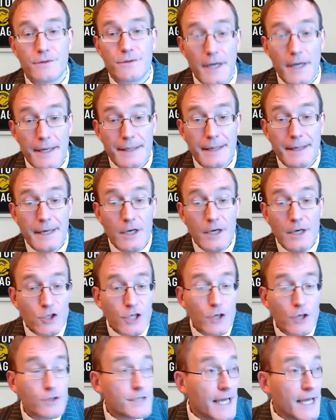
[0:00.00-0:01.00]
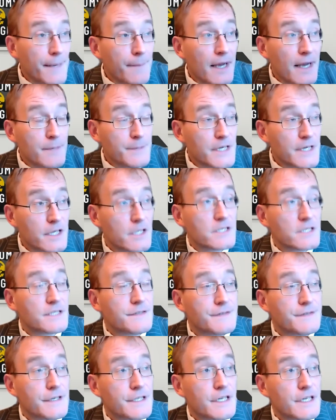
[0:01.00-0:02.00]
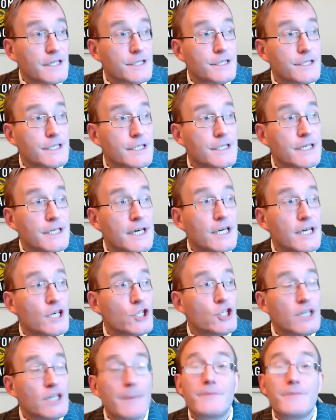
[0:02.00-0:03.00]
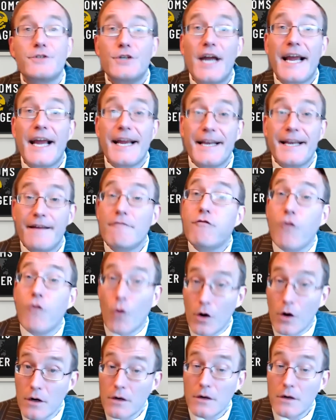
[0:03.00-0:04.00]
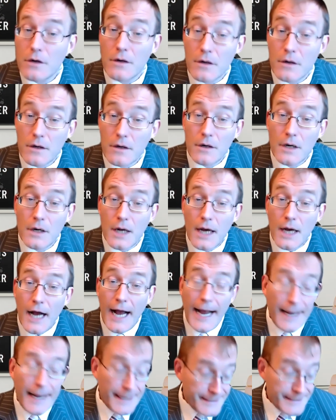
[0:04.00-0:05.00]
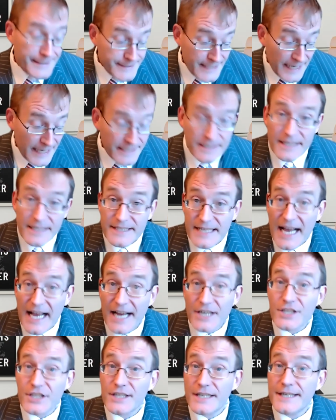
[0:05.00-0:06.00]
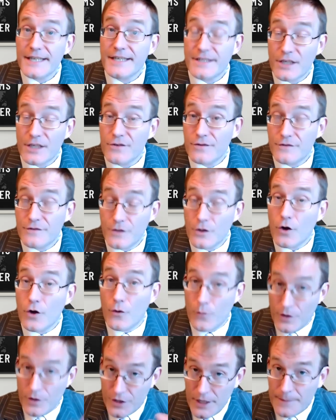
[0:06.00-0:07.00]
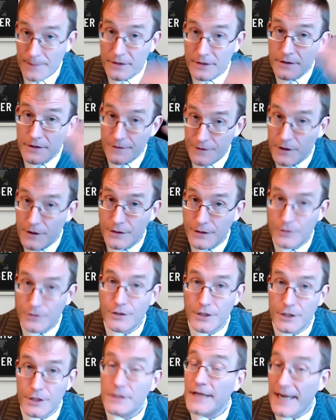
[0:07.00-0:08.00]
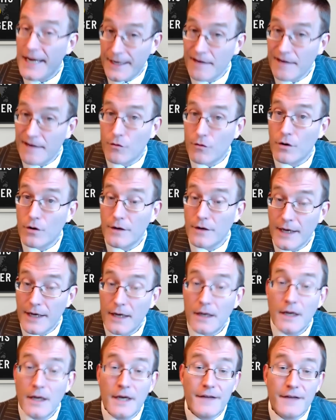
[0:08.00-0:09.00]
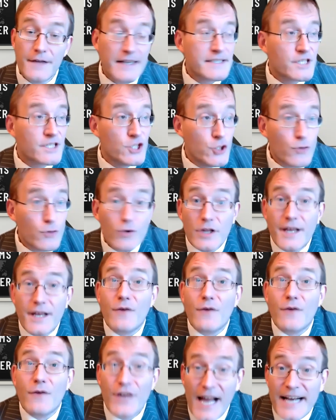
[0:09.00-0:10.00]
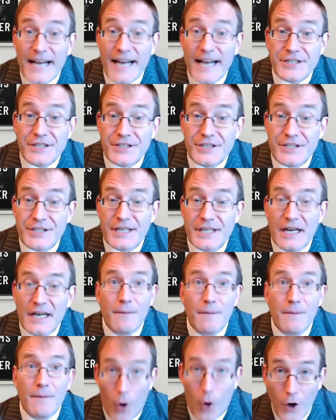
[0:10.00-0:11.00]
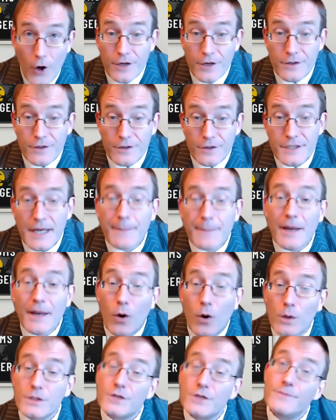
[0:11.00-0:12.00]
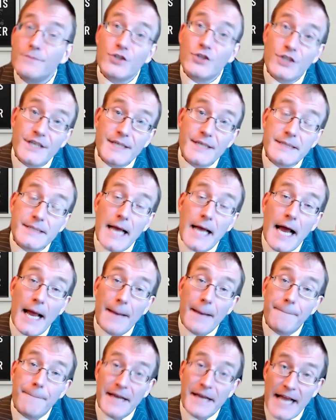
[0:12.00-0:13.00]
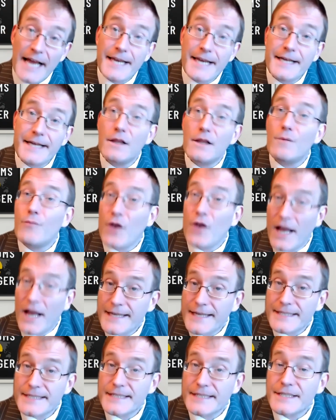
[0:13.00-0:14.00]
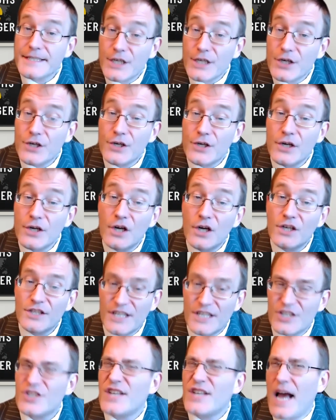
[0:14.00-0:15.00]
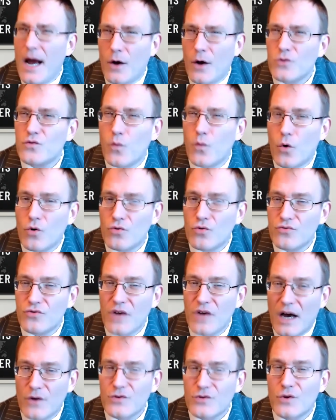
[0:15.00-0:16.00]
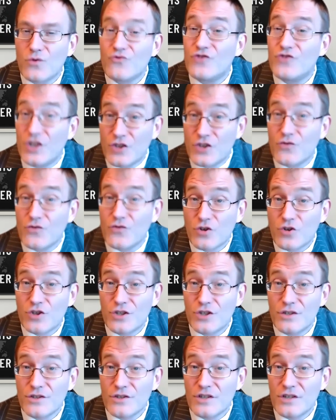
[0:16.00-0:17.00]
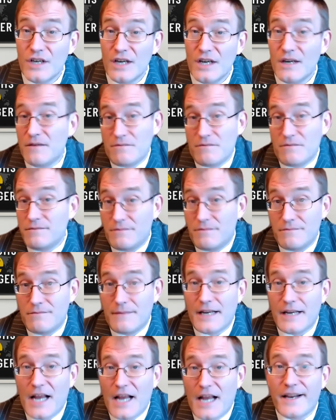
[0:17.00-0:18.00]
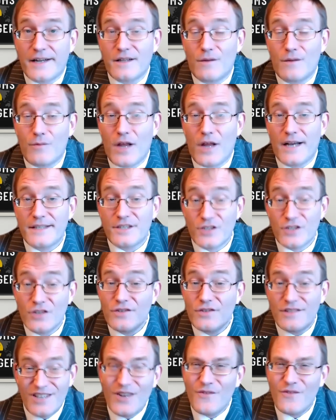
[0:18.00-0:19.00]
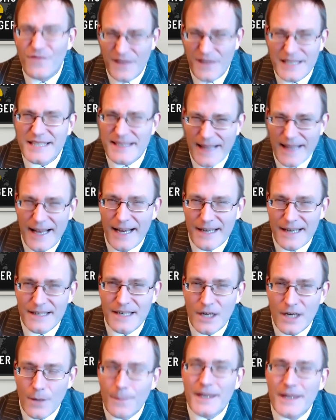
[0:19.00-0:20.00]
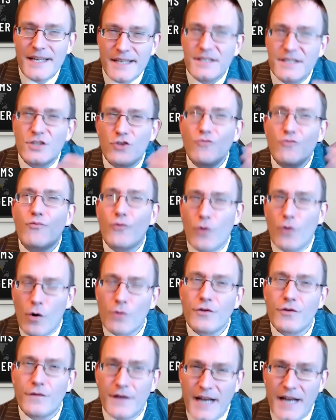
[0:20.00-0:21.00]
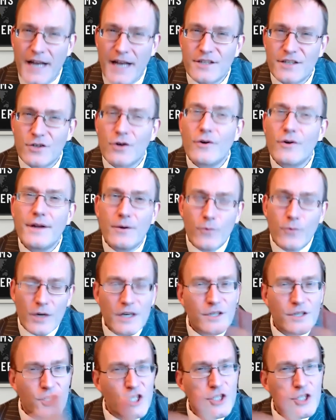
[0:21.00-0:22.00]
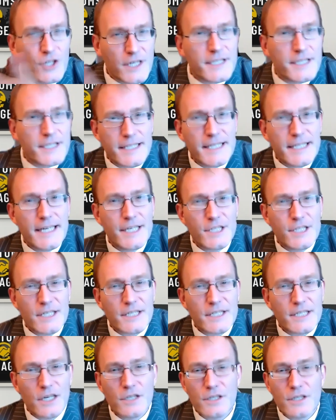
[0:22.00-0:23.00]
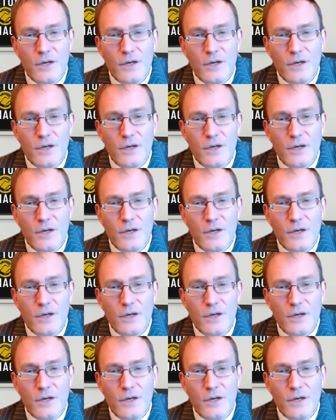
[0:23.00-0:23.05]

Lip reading: Yeah. So they might be classified under chapter 84. And that is actually, so you go with chapters, the first 2 digits, 84, yeah? That's nuclear reactors, boilers, but also machines and mechanical appliances. So such as household dishwashers, mechanical appliances. So it fits there. But it's too broad of a category and we're constructing the HS code.